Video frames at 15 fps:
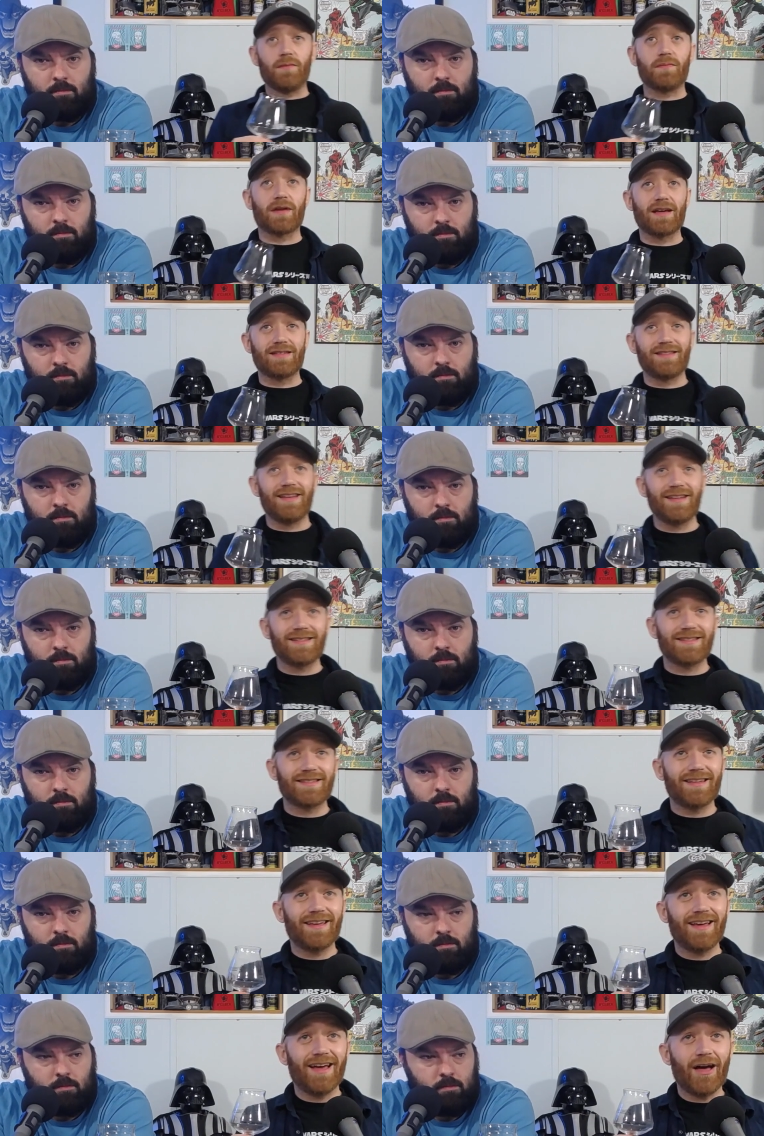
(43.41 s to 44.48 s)
Speaker 1: because um, it's
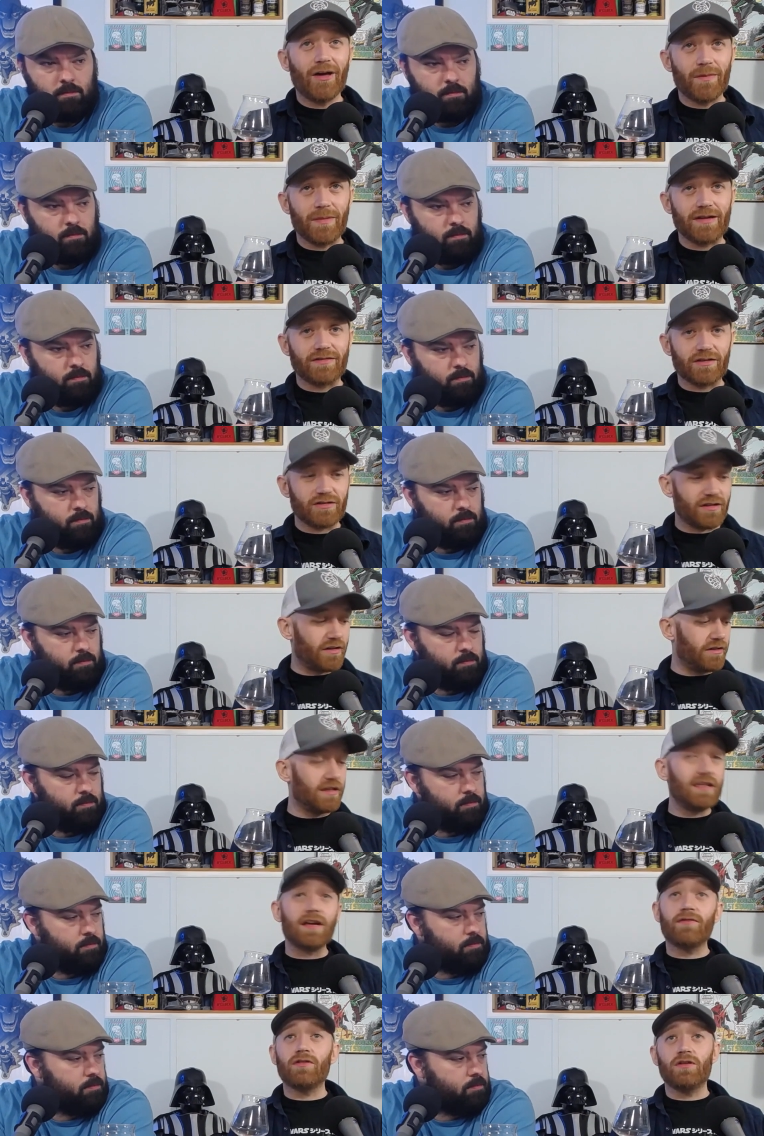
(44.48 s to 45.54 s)
an amazing channel.
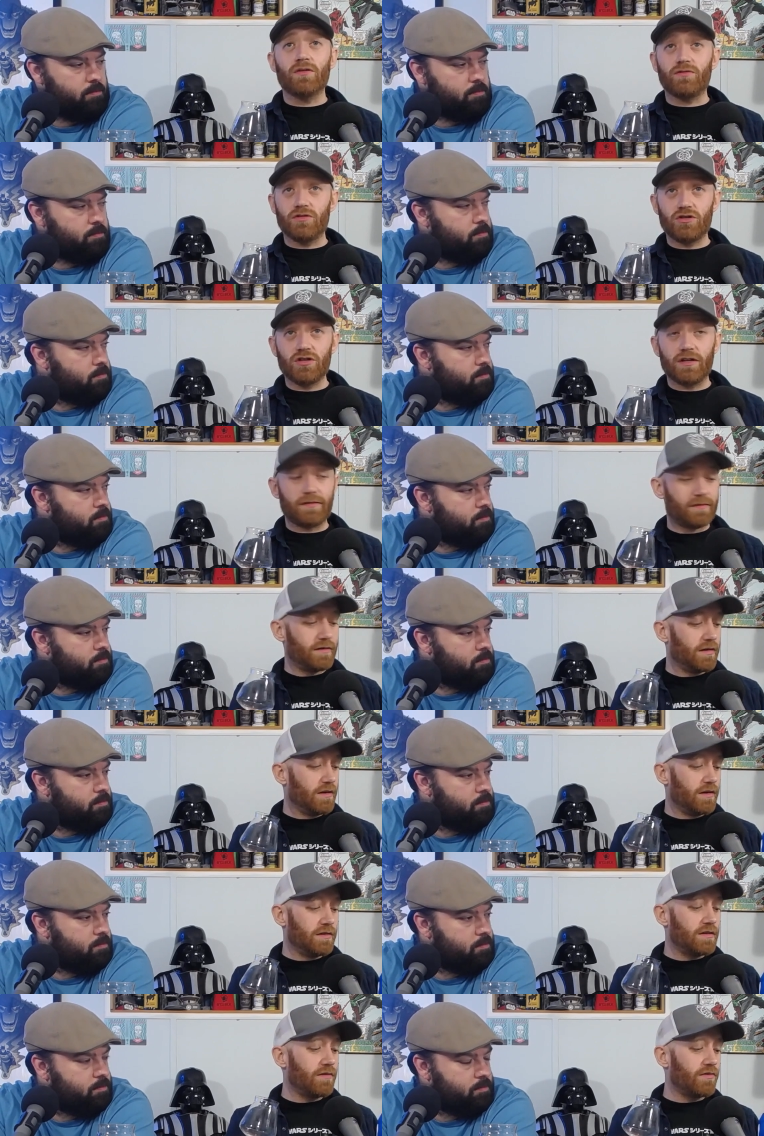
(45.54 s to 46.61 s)
He definitely knows his shit.
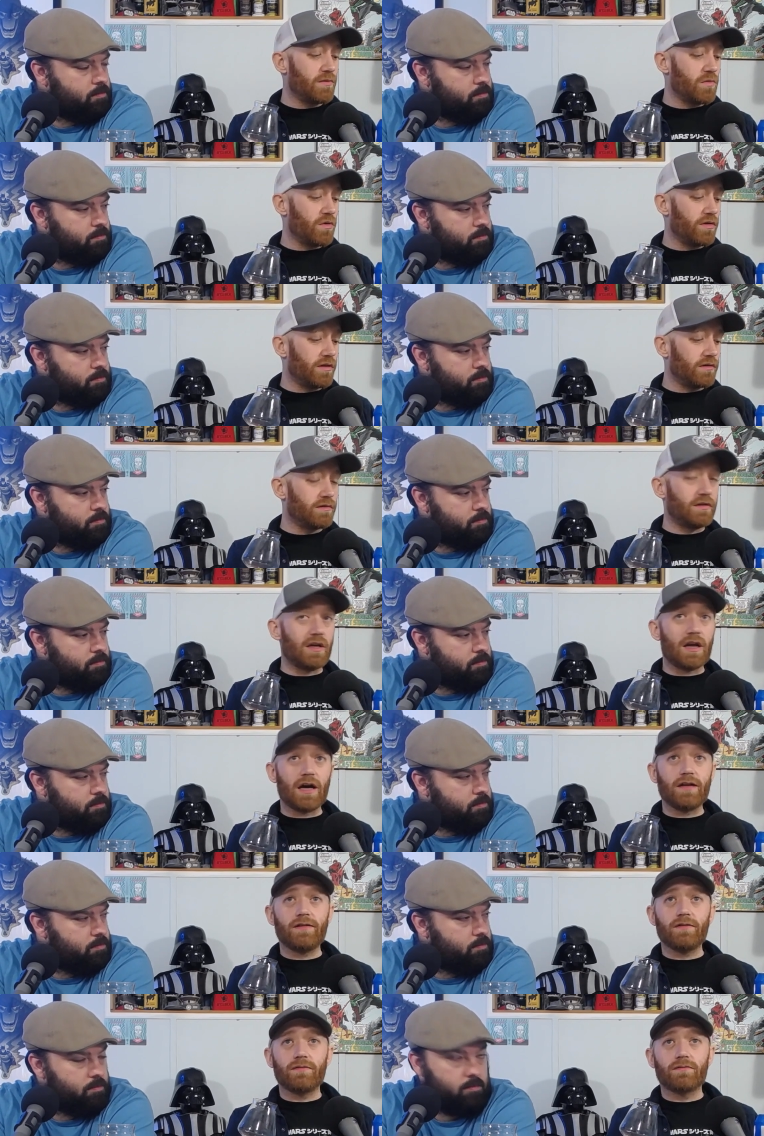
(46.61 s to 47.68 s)
Definitely more than than
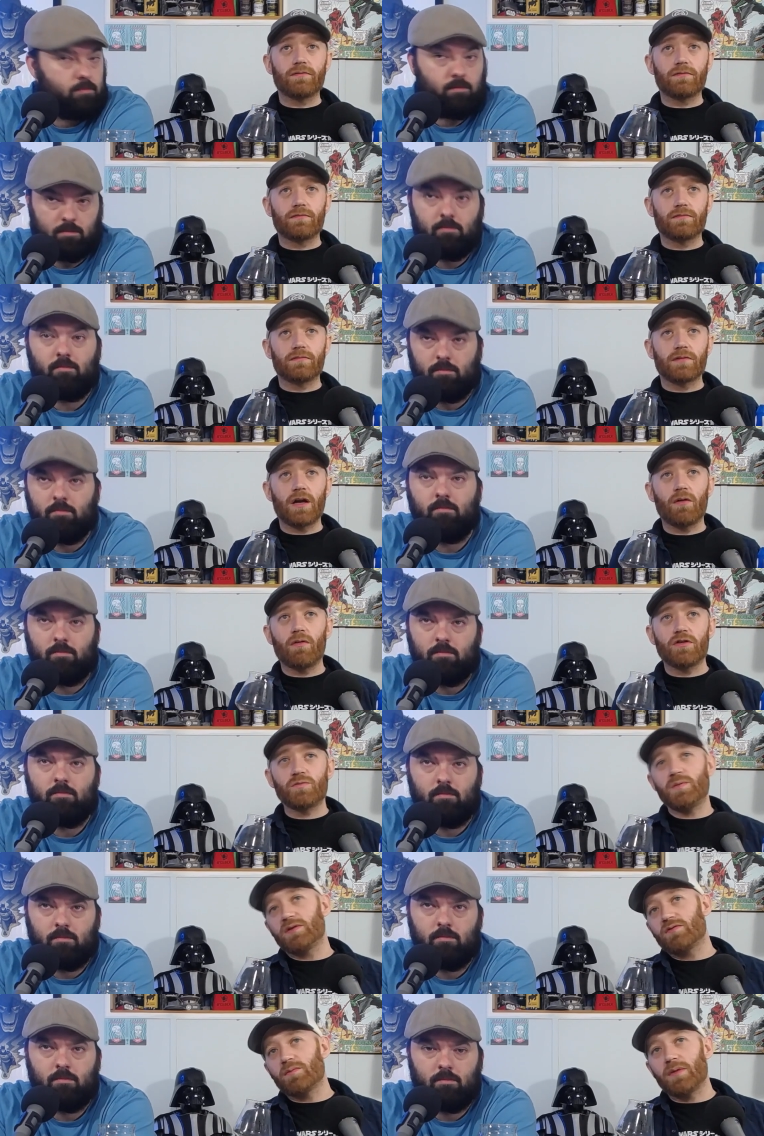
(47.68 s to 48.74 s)
I do. I don't want to
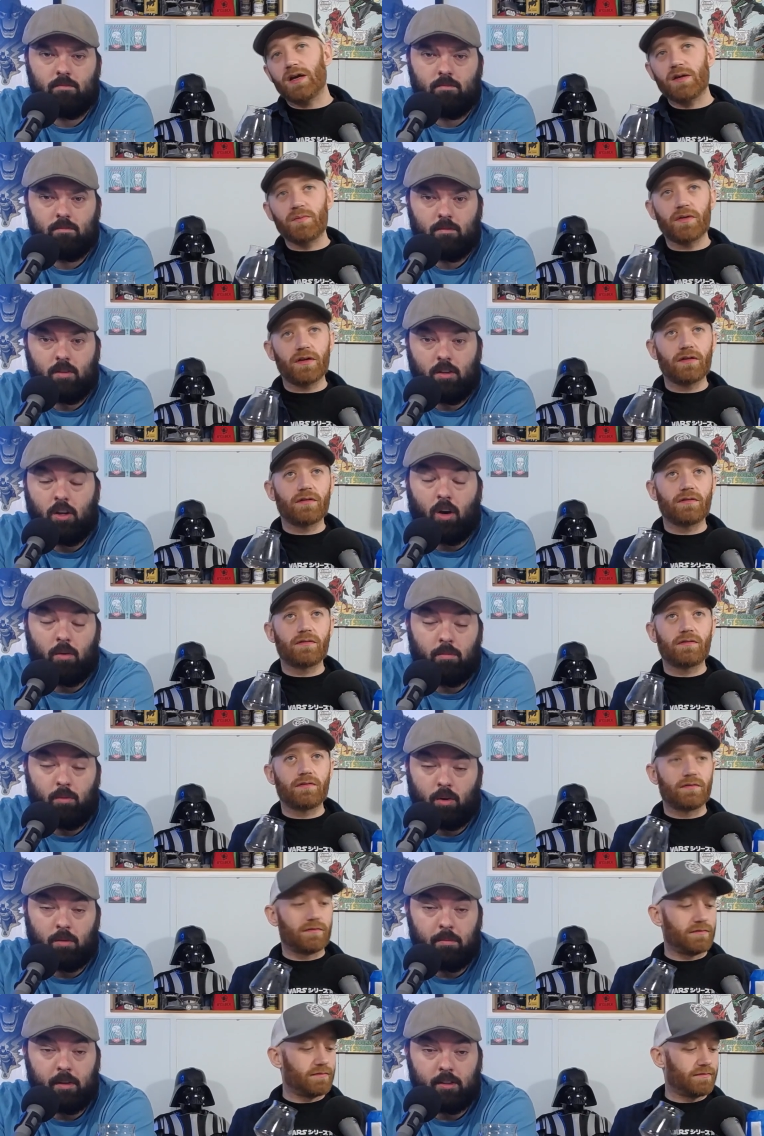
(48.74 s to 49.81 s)
speak for Mike, but
Speaker 2: no,
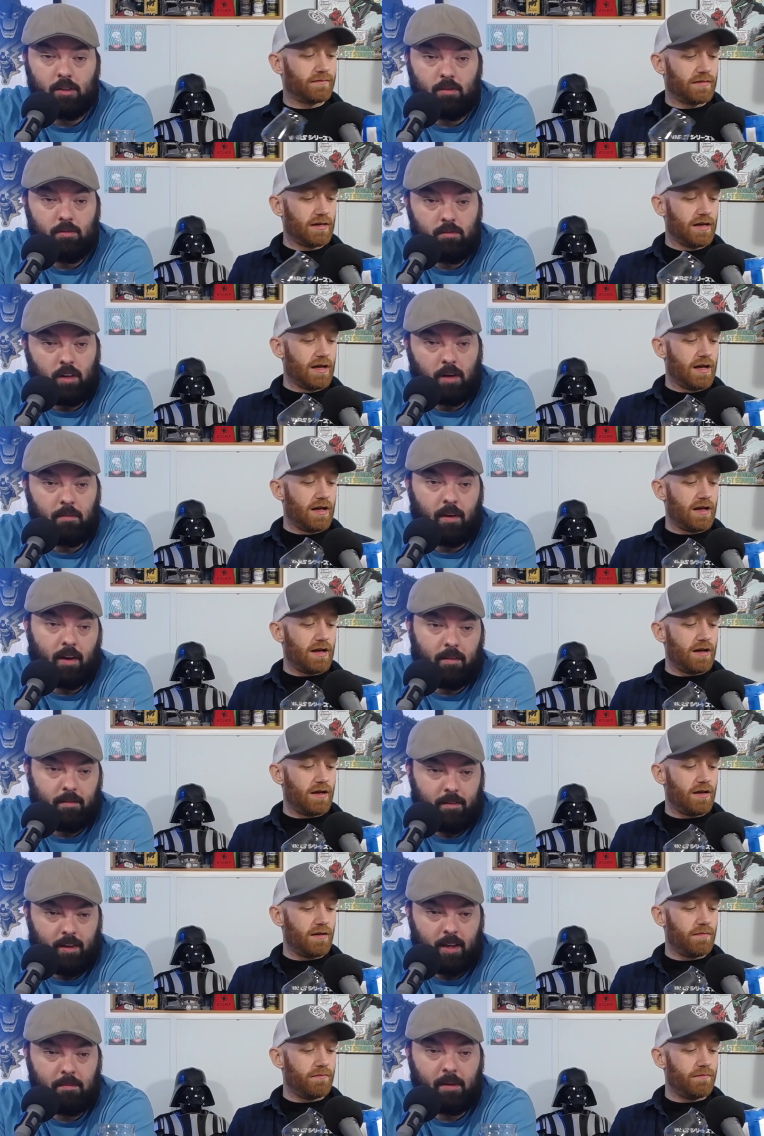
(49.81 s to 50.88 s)
more than me too. I uh,
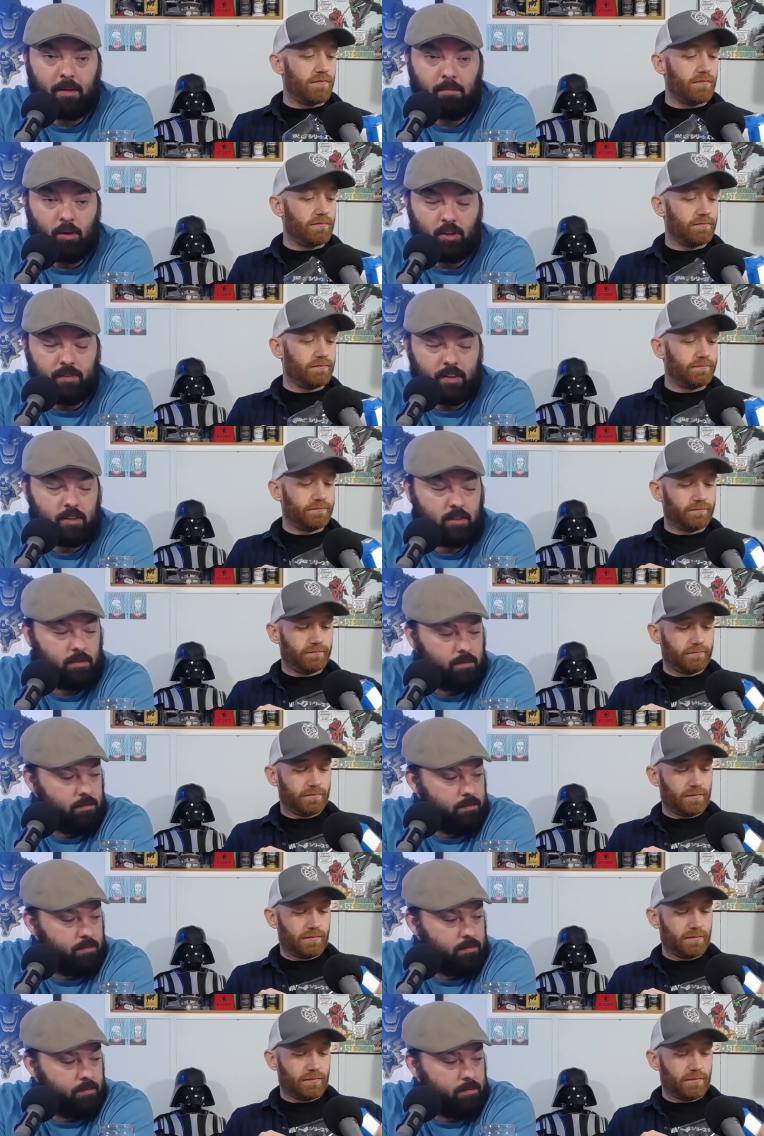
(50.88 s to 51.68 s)
he met both of us.